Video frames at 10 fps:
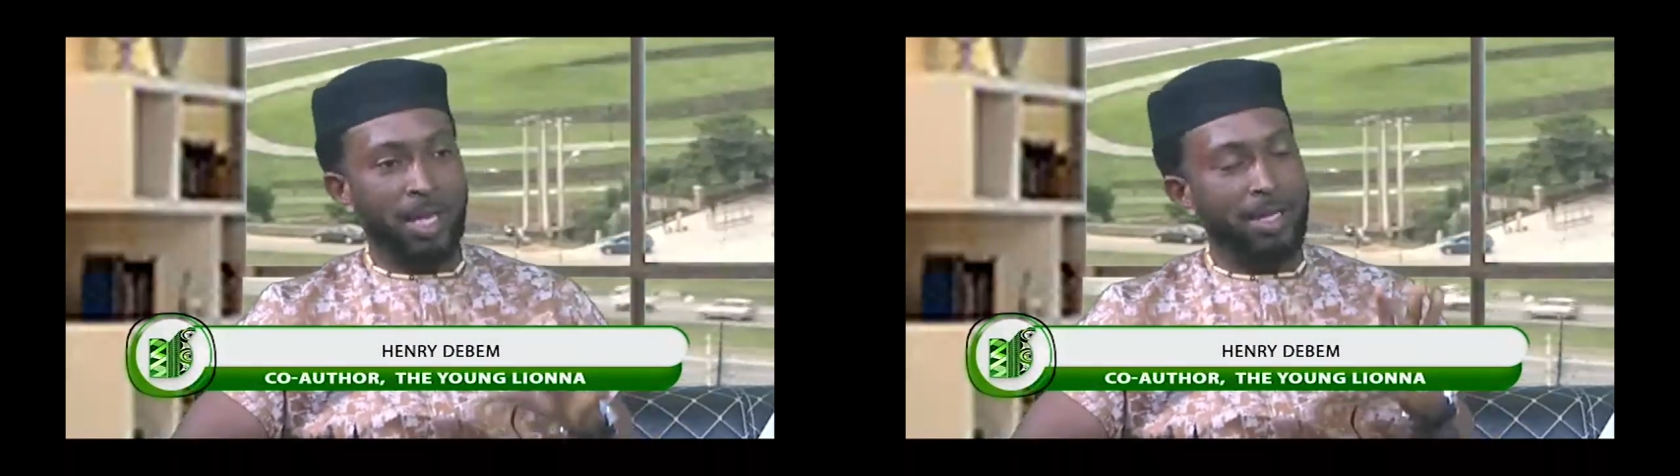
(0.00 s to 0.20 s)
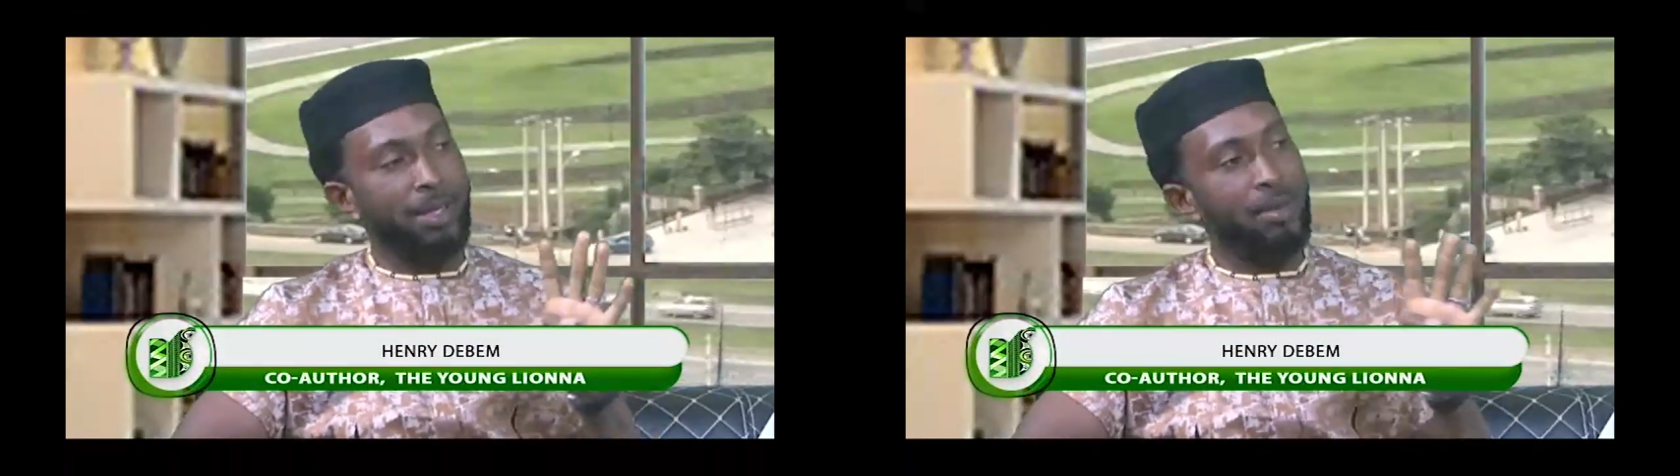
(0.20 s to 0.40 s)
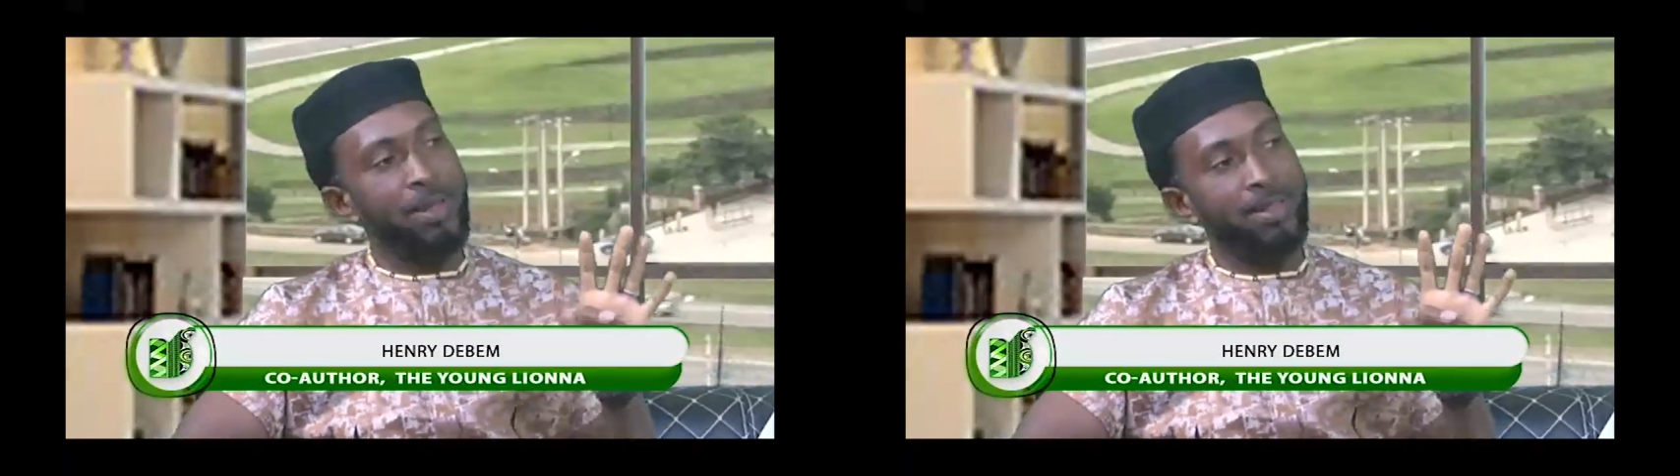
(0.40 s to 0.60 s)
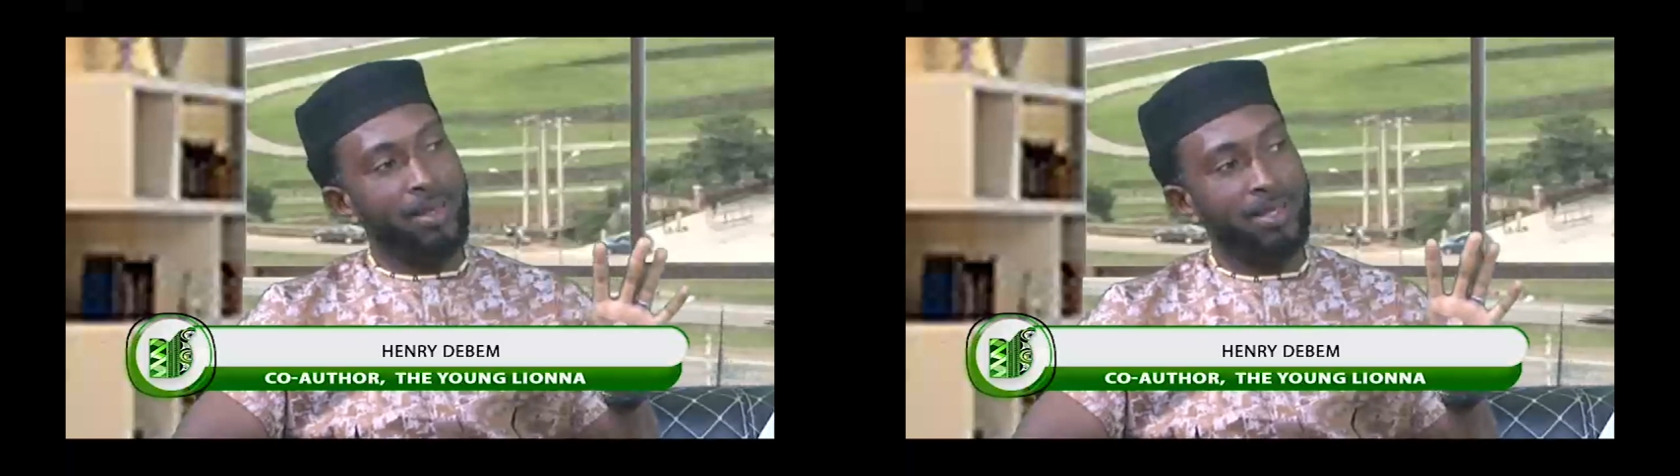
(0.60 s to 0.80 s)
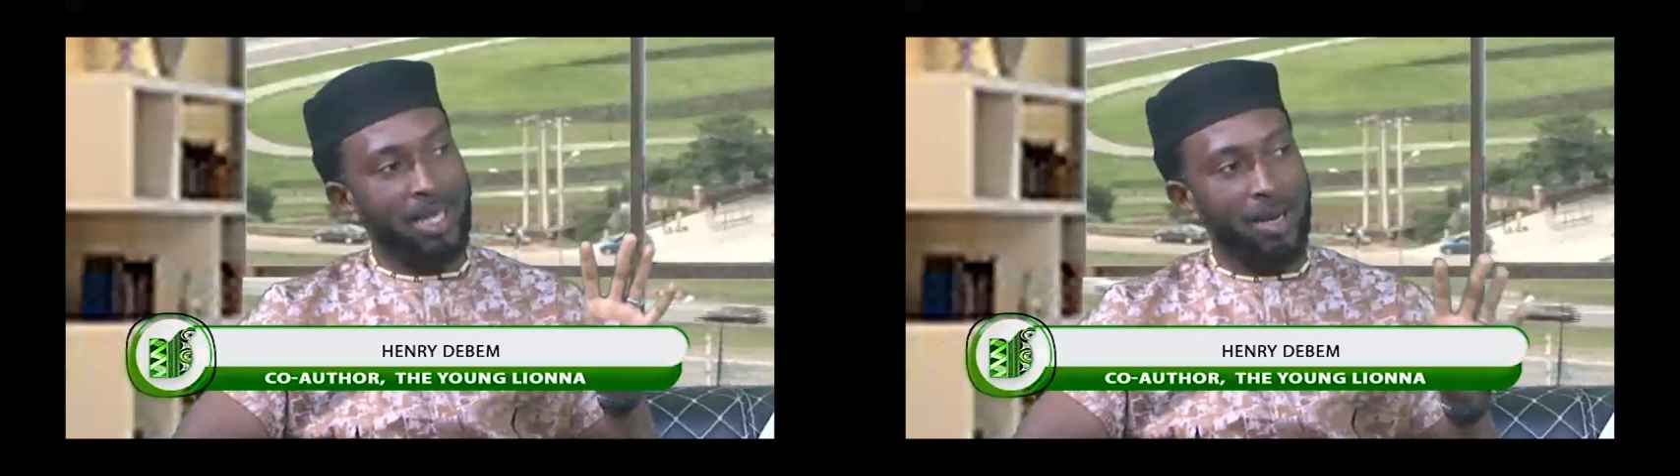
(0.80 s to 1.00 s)
And the three main
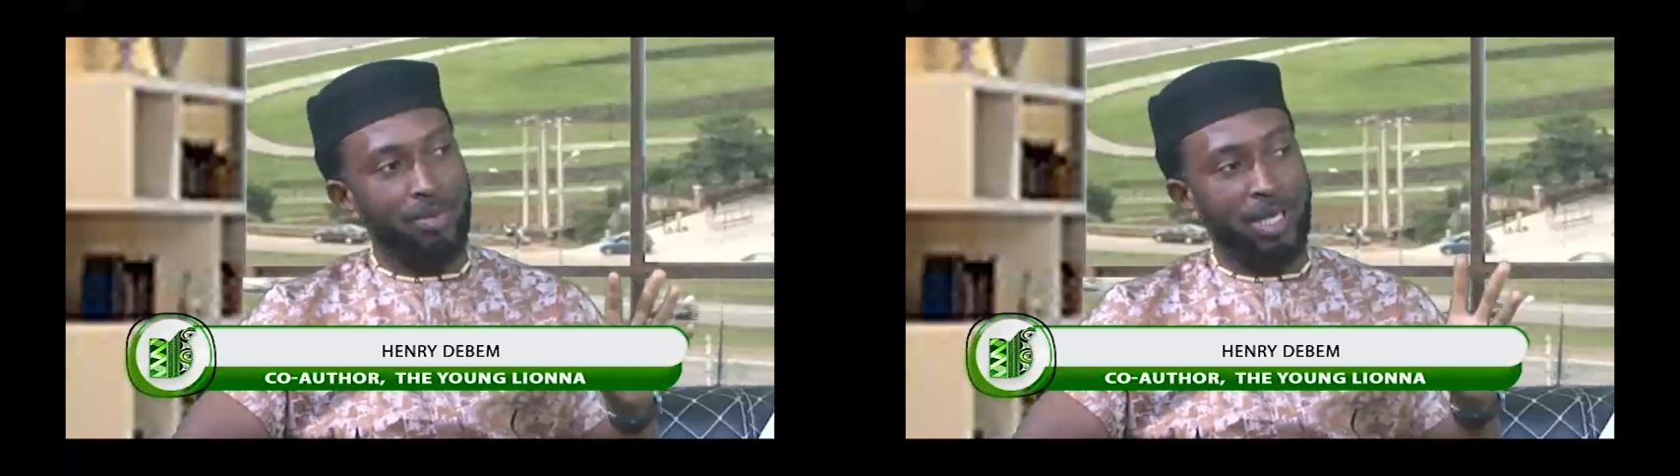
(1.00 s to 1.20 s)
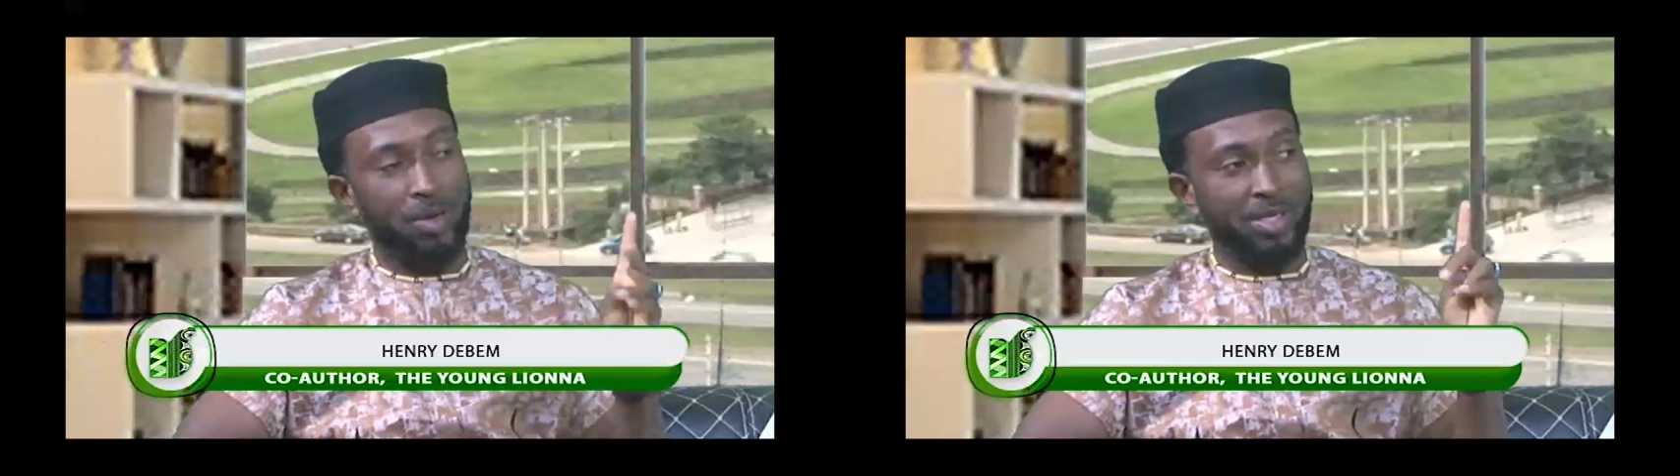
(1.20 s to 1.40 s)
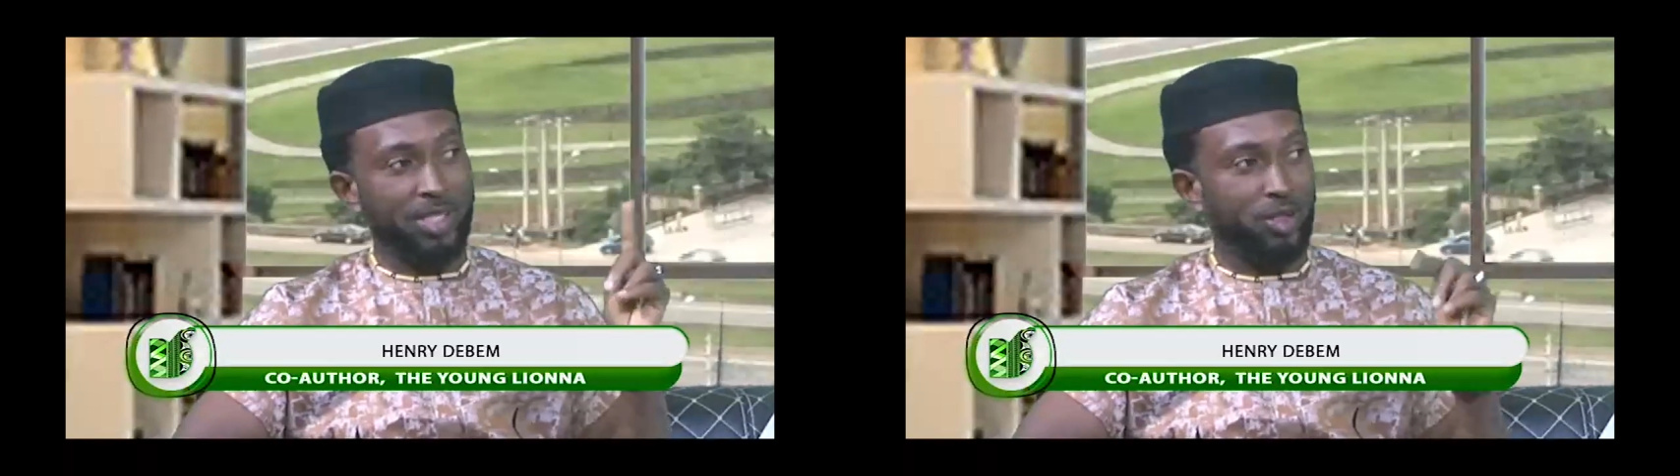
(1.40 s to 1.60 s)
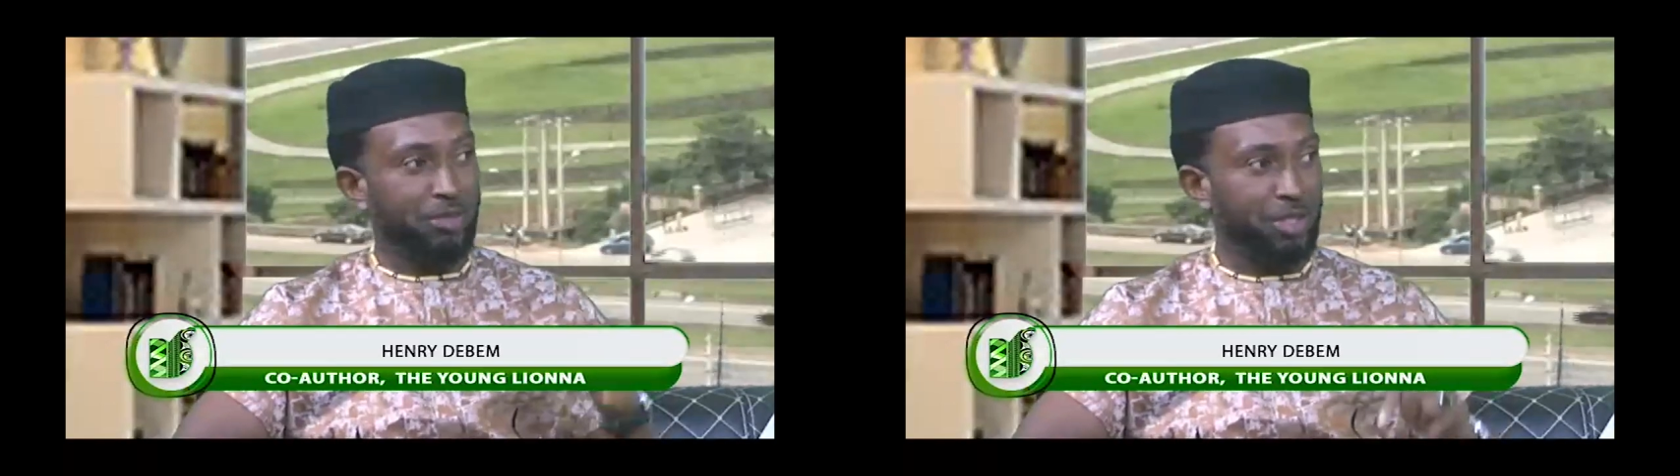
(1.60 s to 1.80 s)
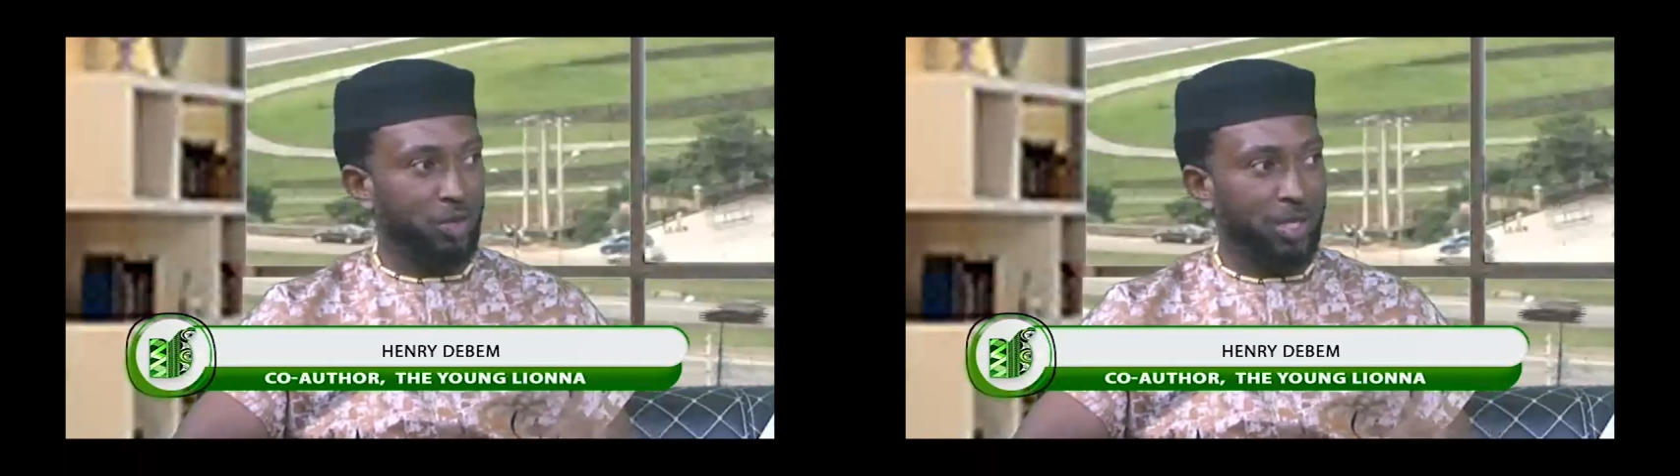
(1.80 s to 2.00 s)
things that happened that we are still
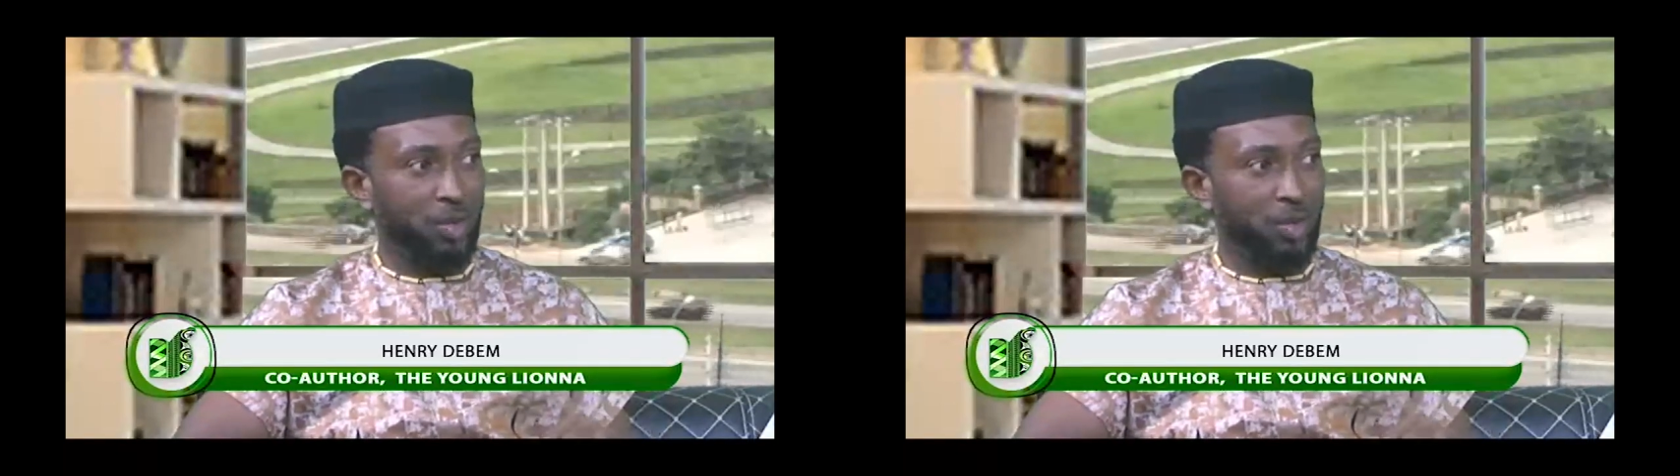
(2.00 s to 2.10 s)
suffering today,